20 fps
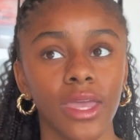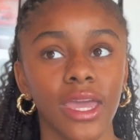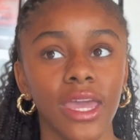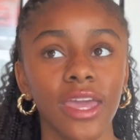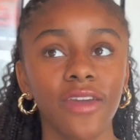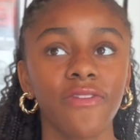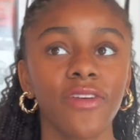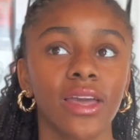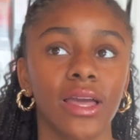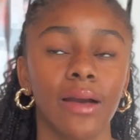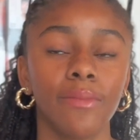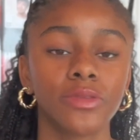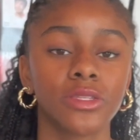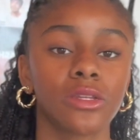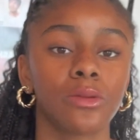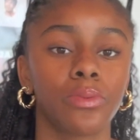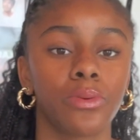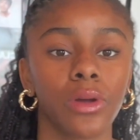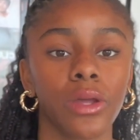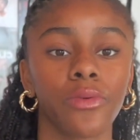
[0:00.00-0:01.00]
if it comes to
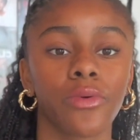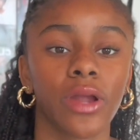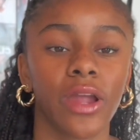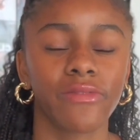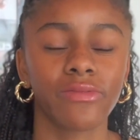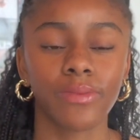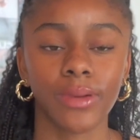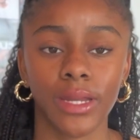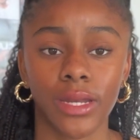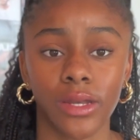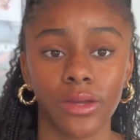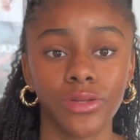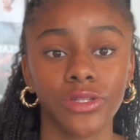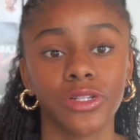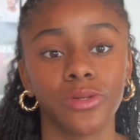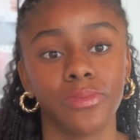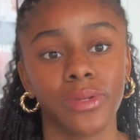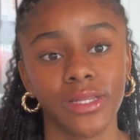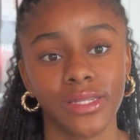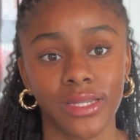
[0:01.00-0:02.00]
the point where everybody knows
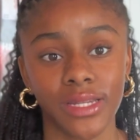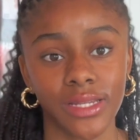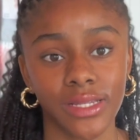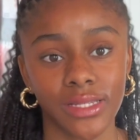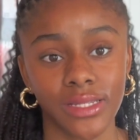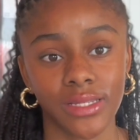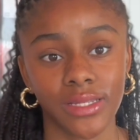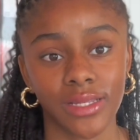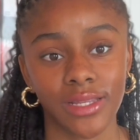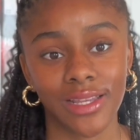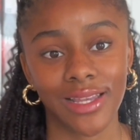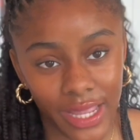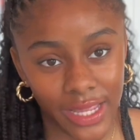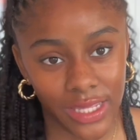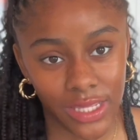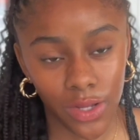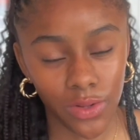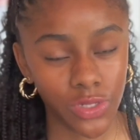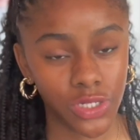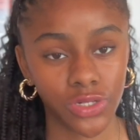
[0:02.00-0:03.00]
your business,
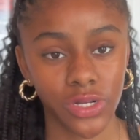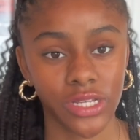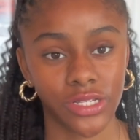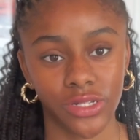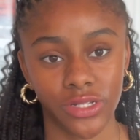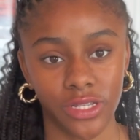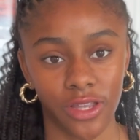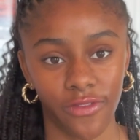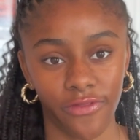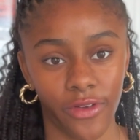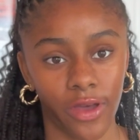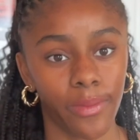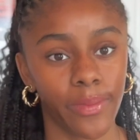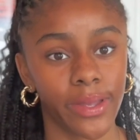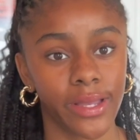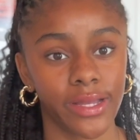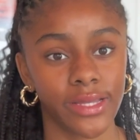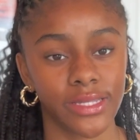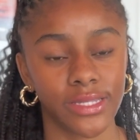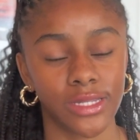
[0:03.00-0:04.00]
don't stress yourself out
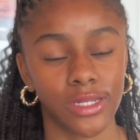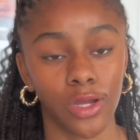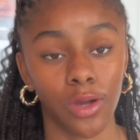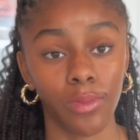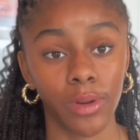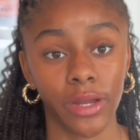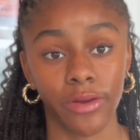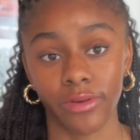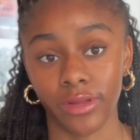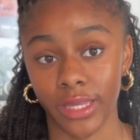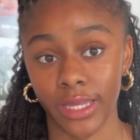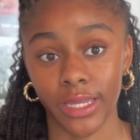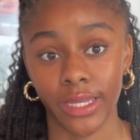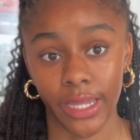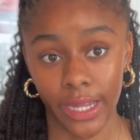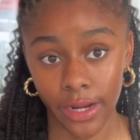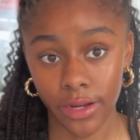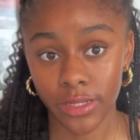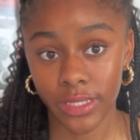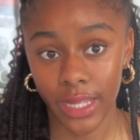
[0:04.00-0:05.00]
because nobody really
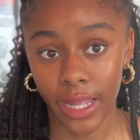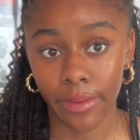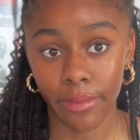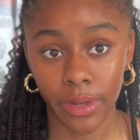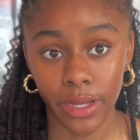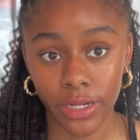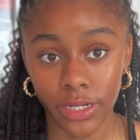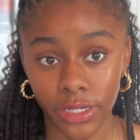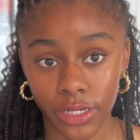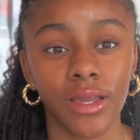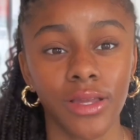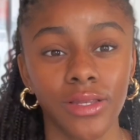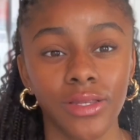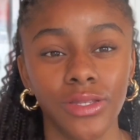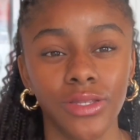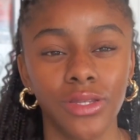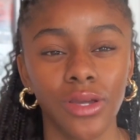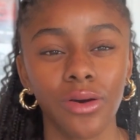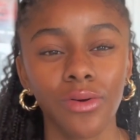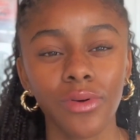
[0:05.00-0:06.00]
cares that much.
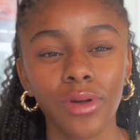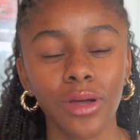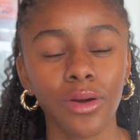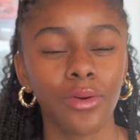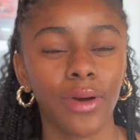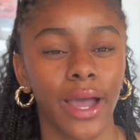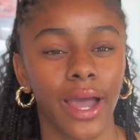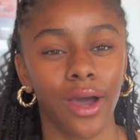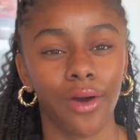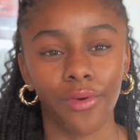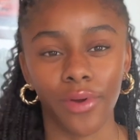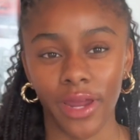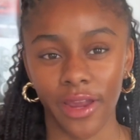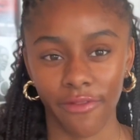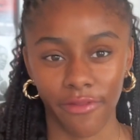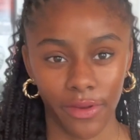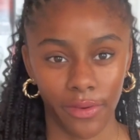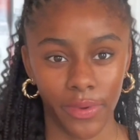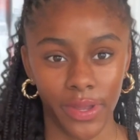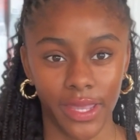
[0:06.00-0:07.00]
Don't go out
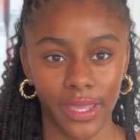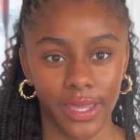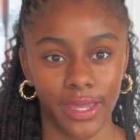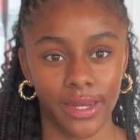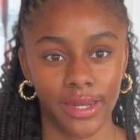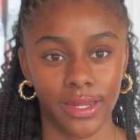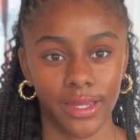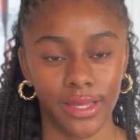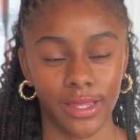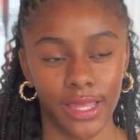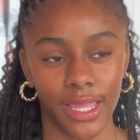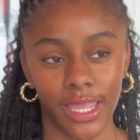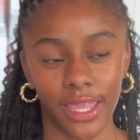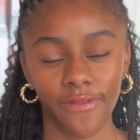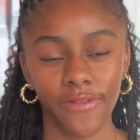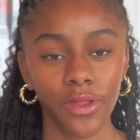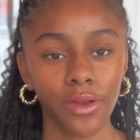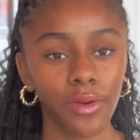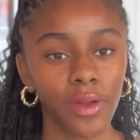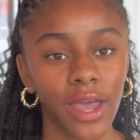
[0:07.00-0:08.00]
every weekend. Like, if
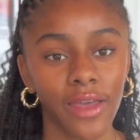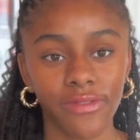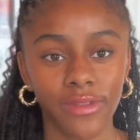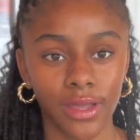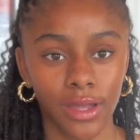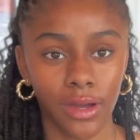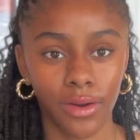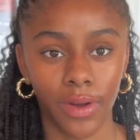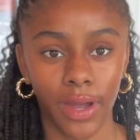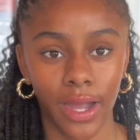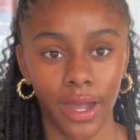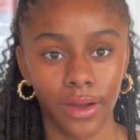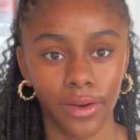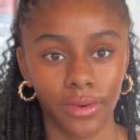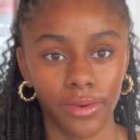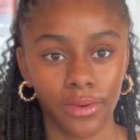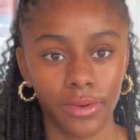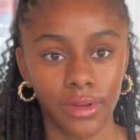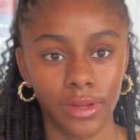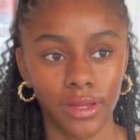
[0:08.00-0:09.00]
you don't have to go
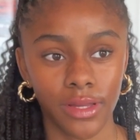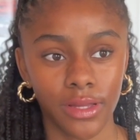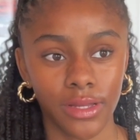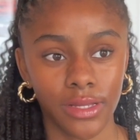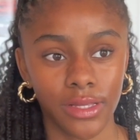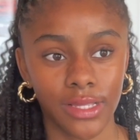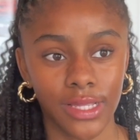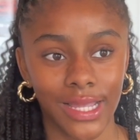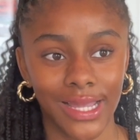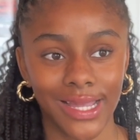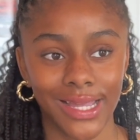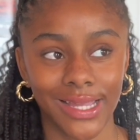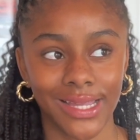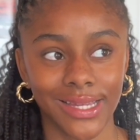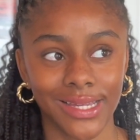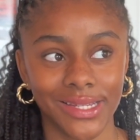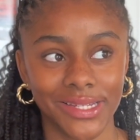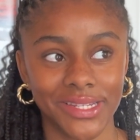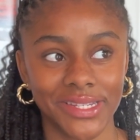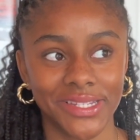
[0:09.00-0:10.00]
out, like,
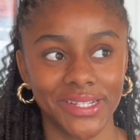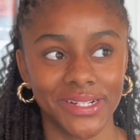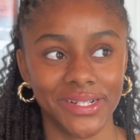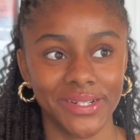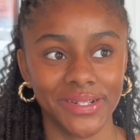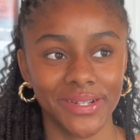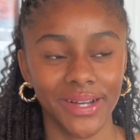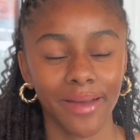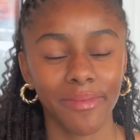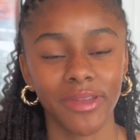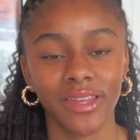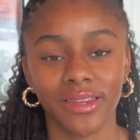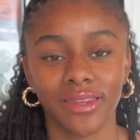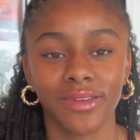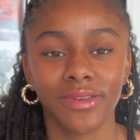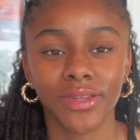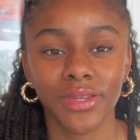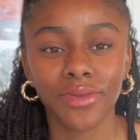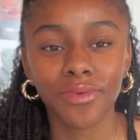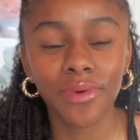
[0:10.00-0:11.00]
don't, I mean,
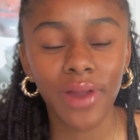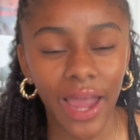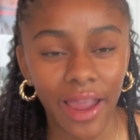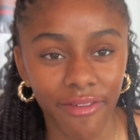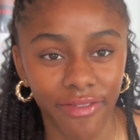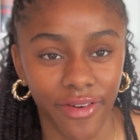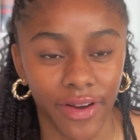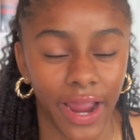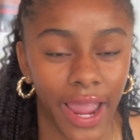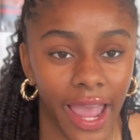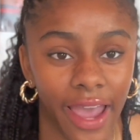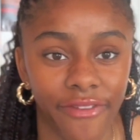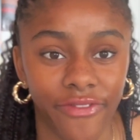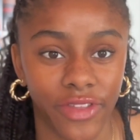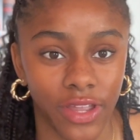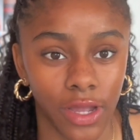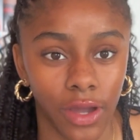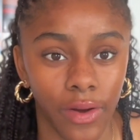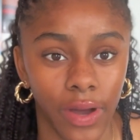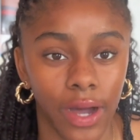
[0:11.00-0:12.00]
you don't ever have
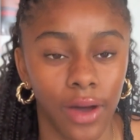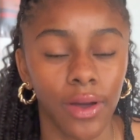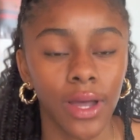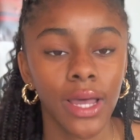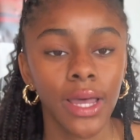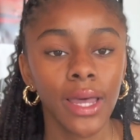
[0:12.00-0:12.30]
to go out.